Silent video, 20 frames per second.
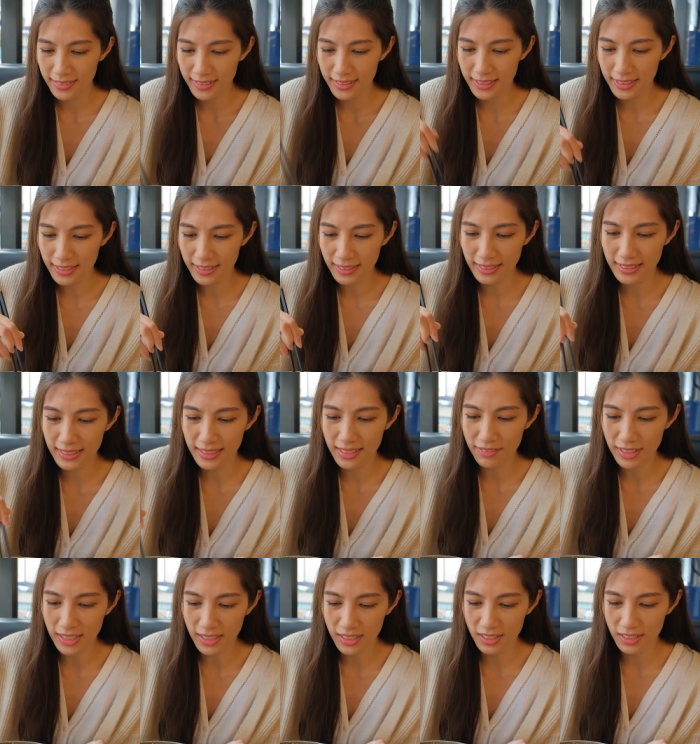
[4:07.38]
So let's
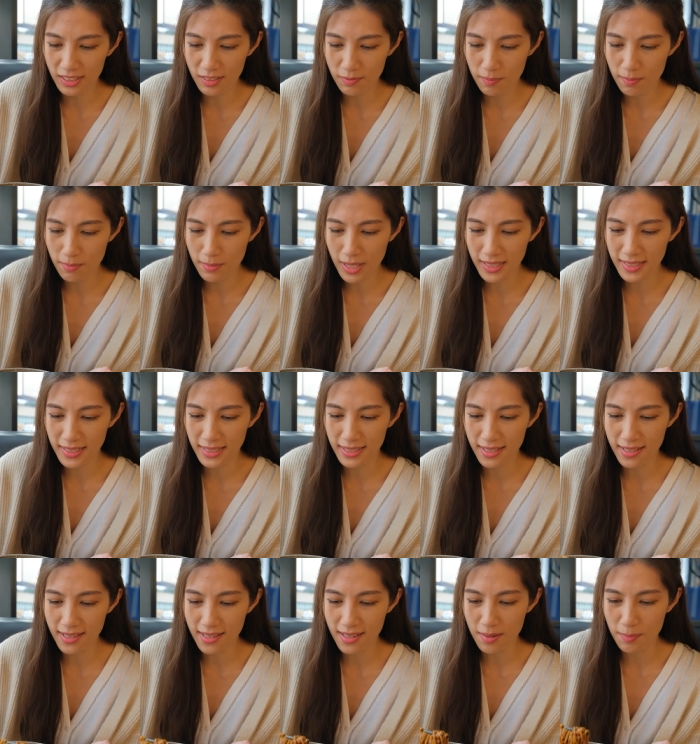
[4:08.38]
give it a good mix
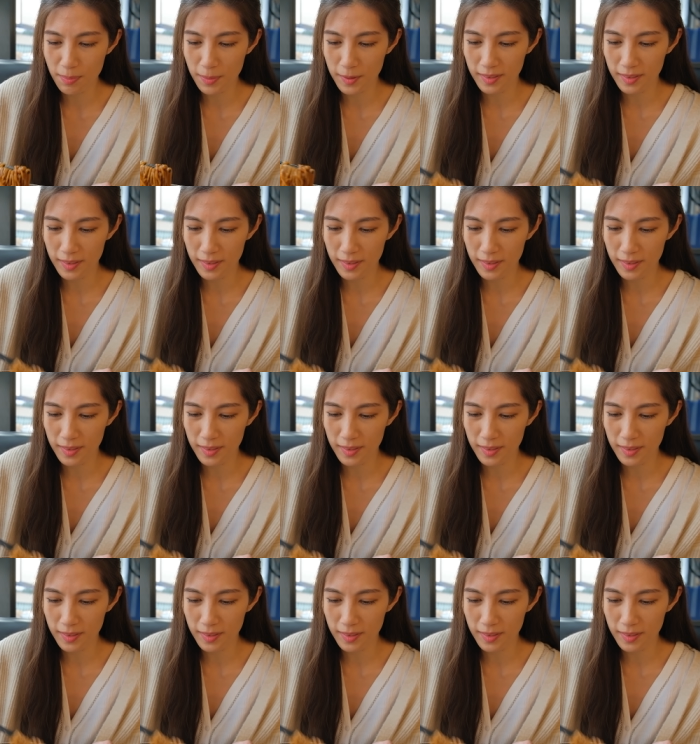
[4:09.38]
up.